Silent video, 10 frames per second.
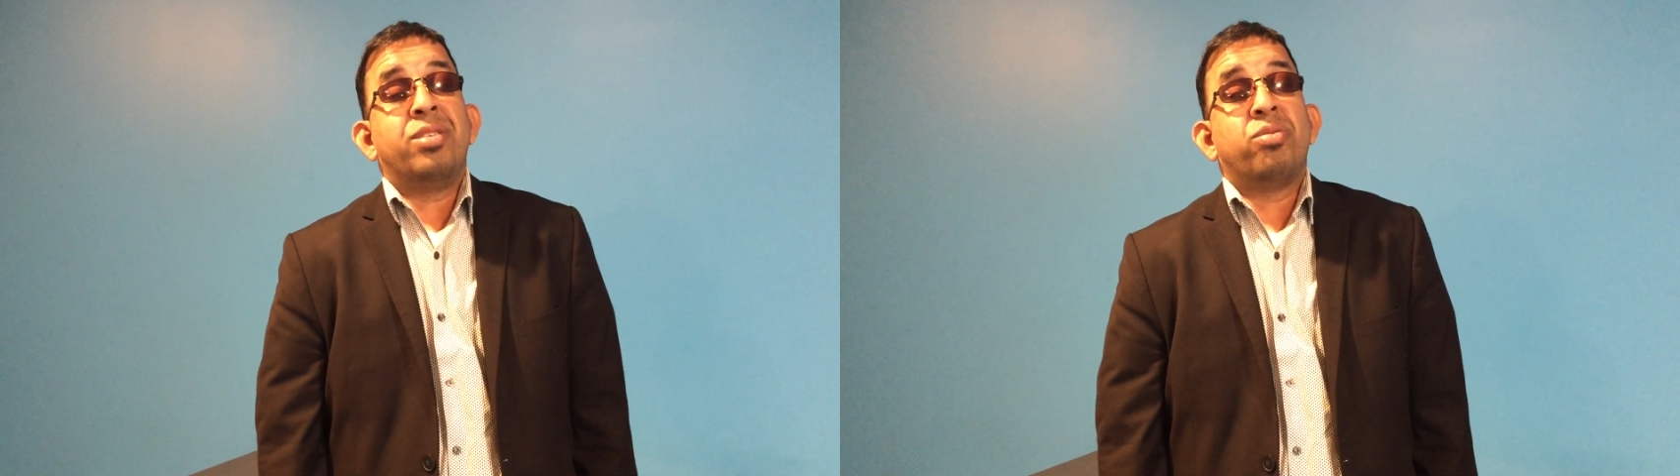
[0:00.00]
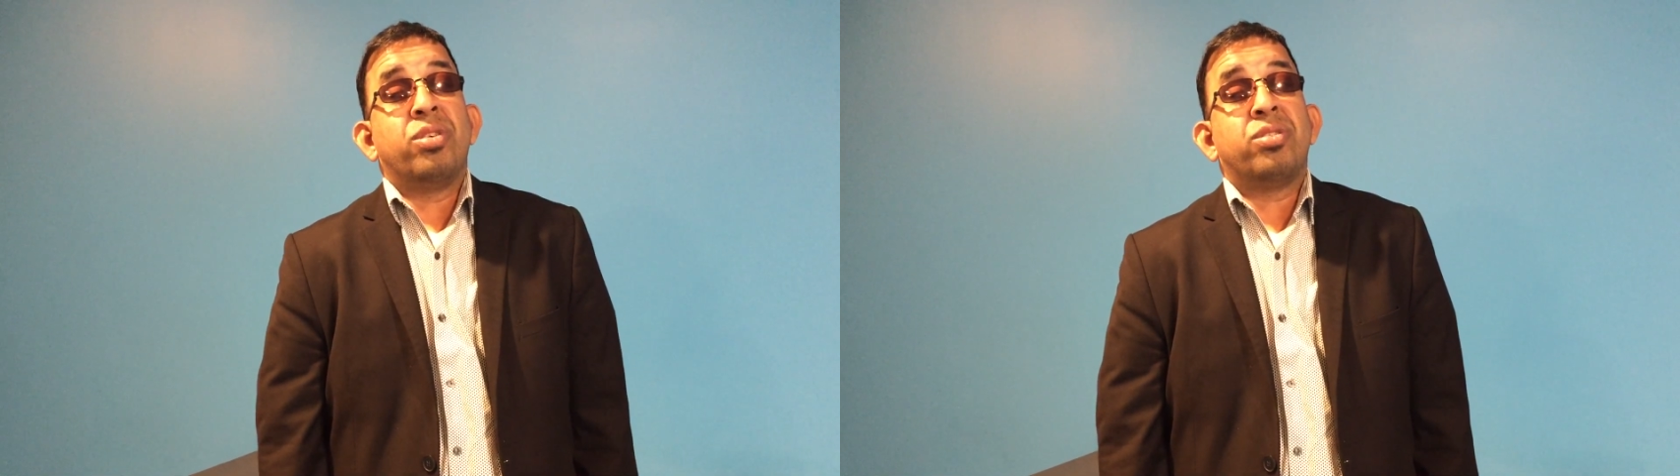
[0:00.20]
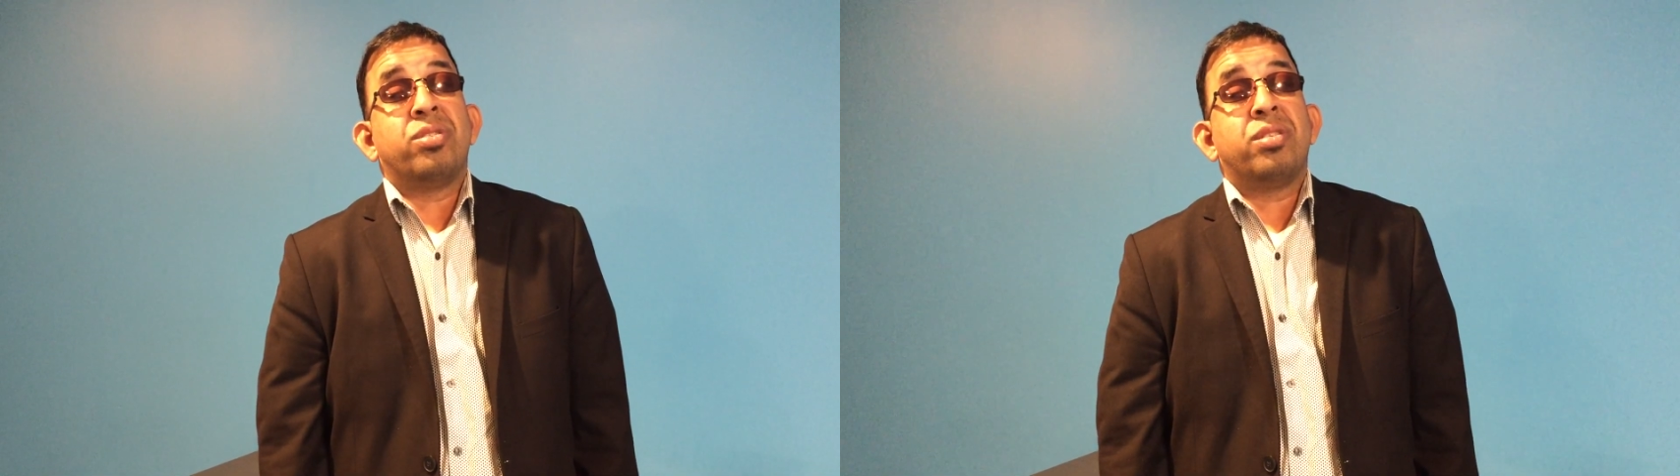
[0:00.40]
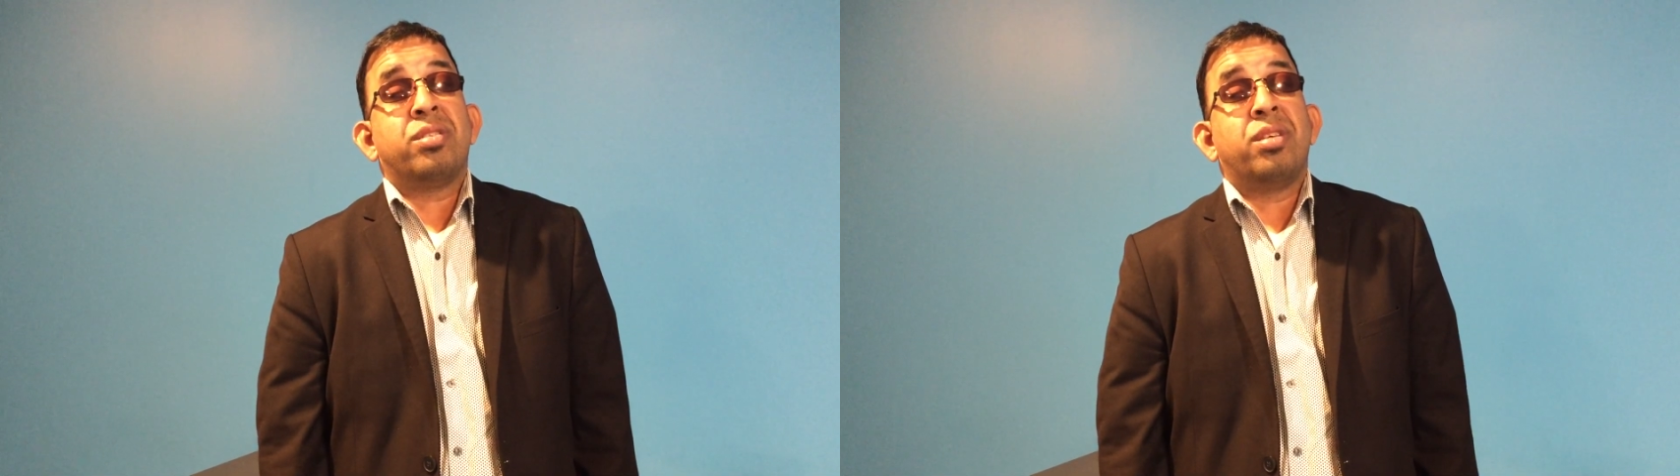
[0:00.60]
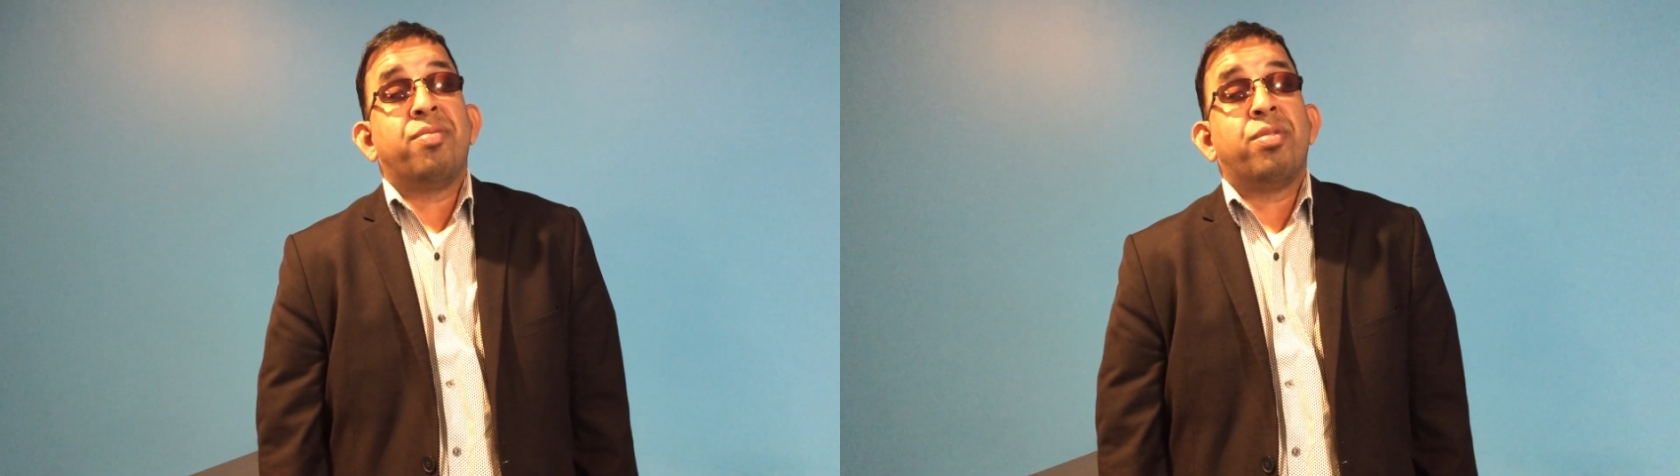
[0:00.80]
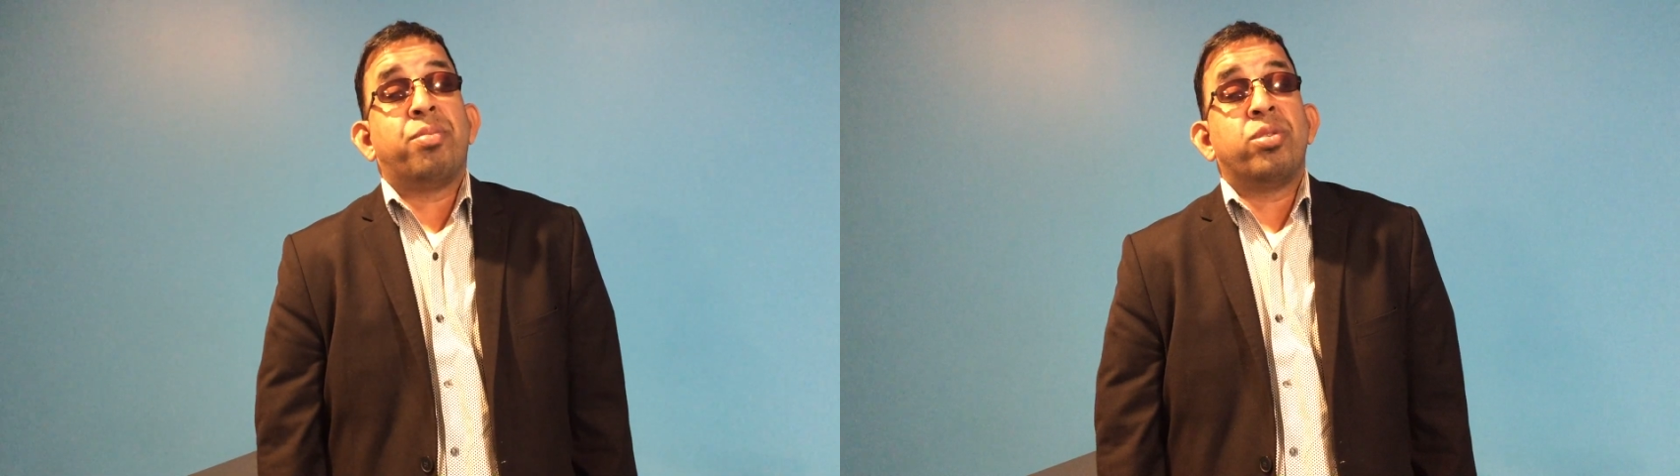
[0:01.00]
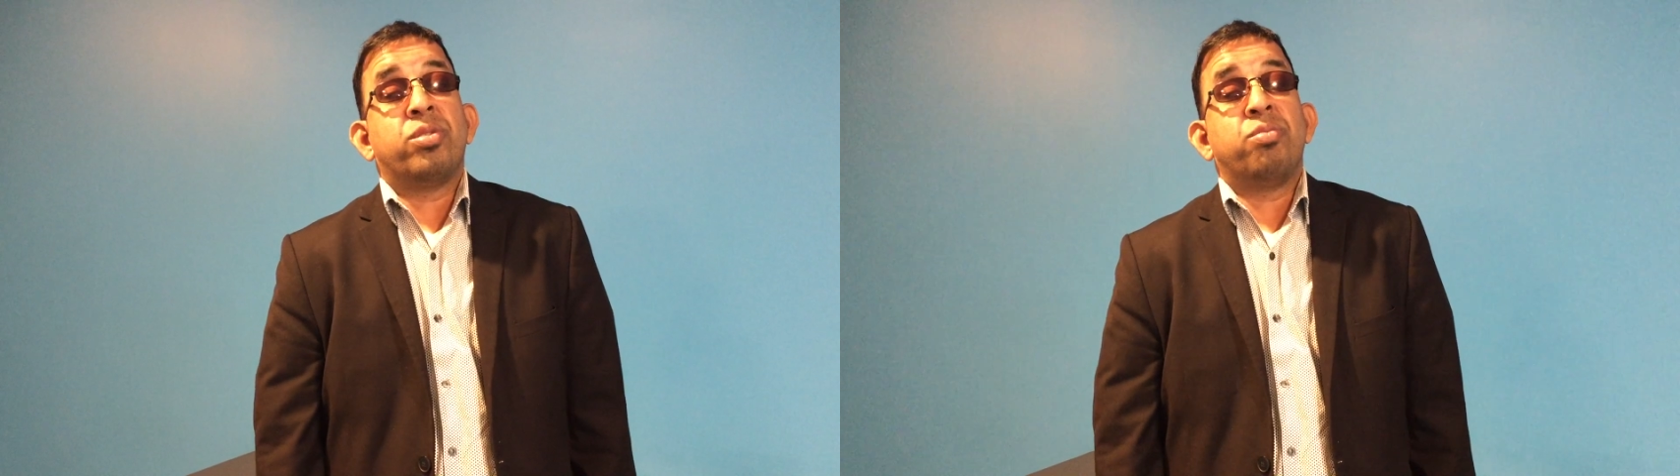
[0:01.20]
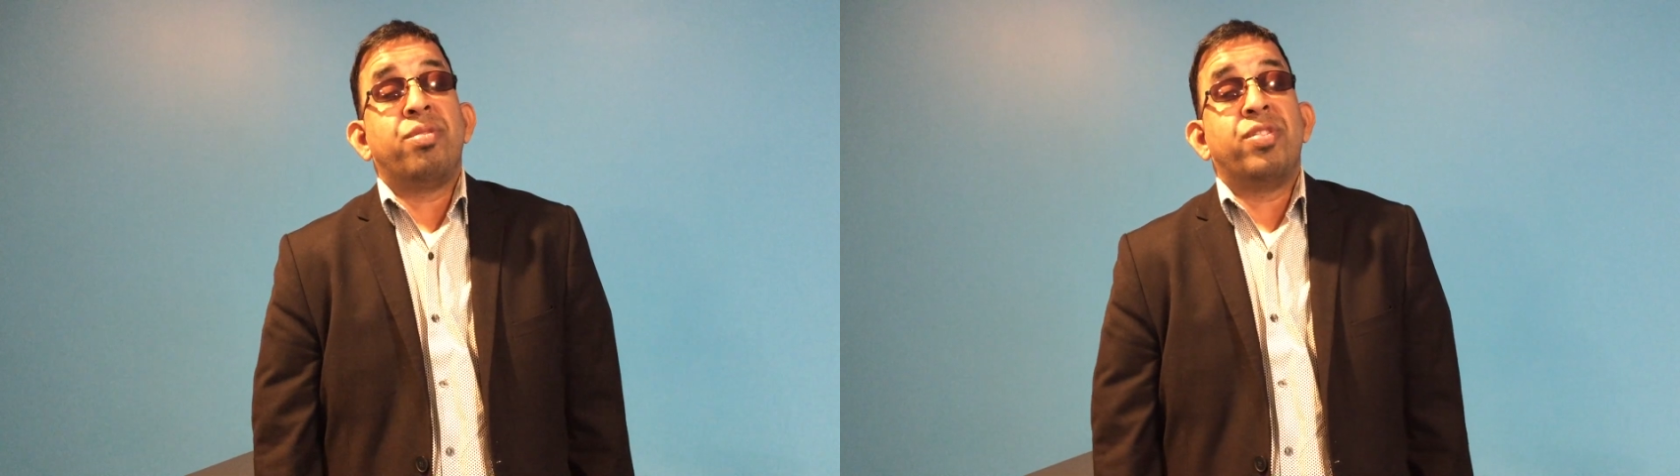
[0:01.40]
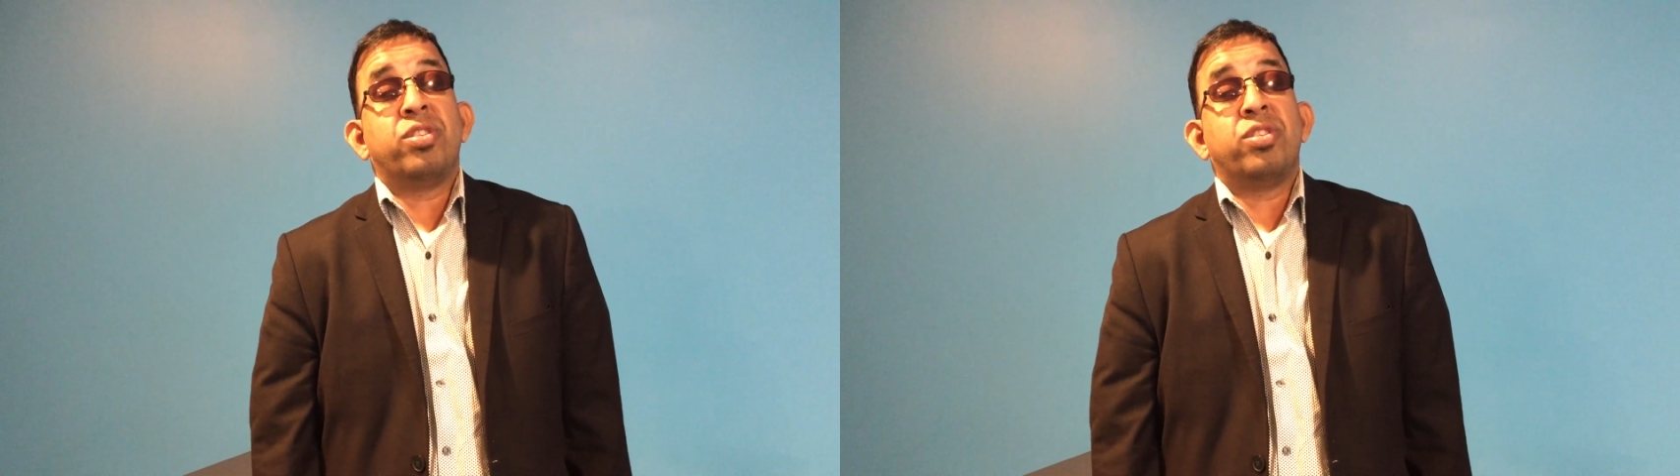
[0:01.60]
education system for persons with